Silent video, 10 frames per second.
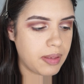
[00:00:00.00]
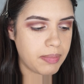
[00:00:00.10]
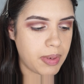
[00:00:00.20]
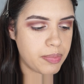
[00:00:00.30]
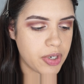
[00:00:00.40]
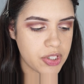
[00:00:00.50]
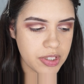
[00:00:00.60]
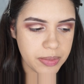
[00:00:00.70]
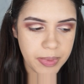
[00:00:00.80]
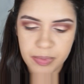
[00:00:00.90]
my brush a
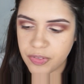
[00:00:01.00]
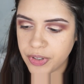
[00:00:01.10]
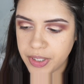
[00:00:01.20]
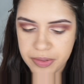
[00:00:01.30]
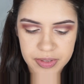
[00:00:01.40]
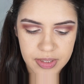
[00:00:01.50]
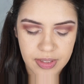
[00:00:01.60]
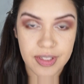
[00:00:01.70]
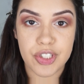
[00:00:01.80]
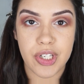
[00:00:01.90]
little bit before I go into
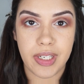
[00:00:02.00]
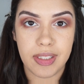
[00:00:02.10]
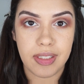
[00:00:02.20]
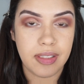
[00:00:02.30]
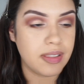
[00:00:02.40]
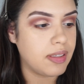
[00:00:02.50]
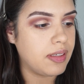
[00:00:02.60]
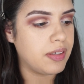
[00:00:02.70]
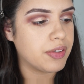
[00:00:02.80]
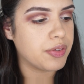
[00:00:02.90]
the shiny
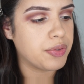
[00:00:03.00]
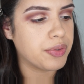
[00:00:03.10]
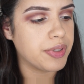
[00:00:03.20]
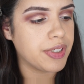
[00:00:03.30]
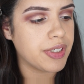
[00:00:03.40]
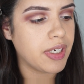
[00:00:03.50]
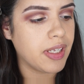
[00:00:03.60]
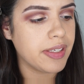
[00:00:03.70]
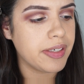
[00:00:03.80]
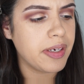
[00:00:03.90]
inner corner
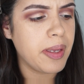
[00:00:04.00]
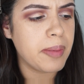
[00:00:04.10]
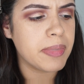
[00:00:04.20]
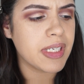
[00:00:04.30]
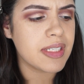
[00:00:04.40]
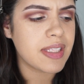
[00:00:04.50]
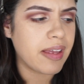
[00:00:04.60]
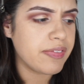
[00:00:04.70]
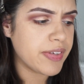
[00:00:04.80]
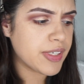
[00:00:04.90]
color, because
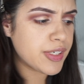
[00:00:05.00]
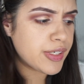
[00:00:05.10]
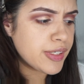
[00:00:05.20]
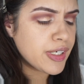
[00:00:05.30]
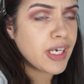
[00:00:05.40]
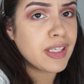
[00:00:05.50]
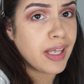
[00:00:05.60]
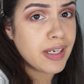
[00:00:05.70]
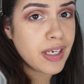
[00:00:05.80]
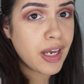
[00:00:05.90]
I figured a
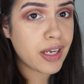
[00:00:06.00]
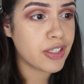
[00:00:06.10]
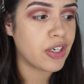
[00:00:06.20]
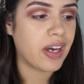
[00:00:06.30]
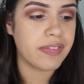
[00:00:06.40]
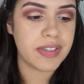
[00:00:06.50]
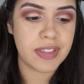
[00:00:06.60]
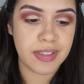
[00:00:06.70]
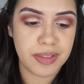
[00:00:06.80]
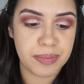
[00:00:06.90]
lot of y'all, you're obviously
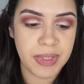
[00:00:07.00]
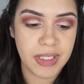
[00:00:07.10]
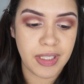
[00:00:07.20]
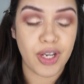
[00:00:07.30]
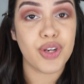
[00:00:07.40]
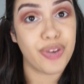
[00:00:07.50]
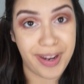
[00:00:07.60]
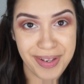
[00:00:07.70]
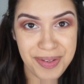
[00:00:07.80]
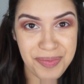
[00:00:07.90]
going to be
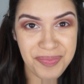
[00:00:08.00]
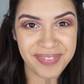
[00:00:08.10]
crying